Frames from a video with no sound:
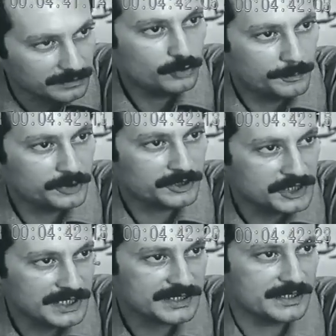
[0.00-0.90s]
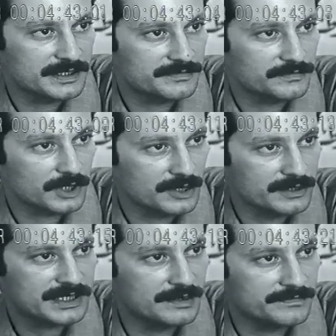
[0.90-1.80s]
to put justice for
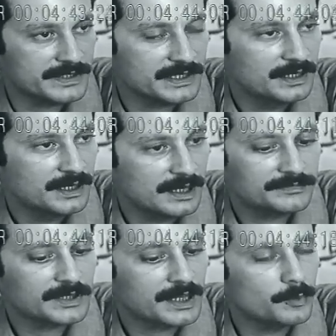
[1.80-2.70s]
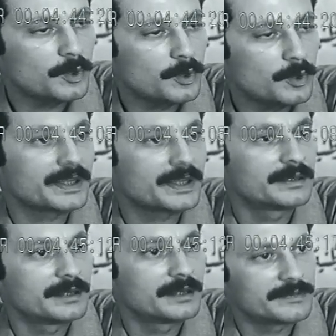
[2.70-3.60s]
ourselves after the world
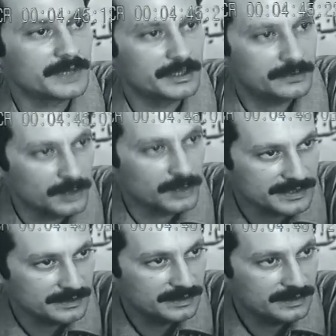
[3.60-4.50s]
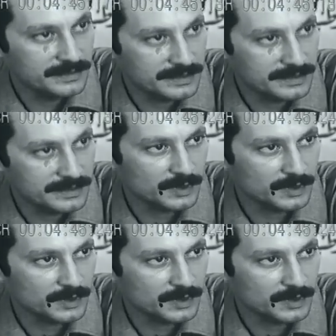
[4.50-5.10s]
failed in giving it to us. This is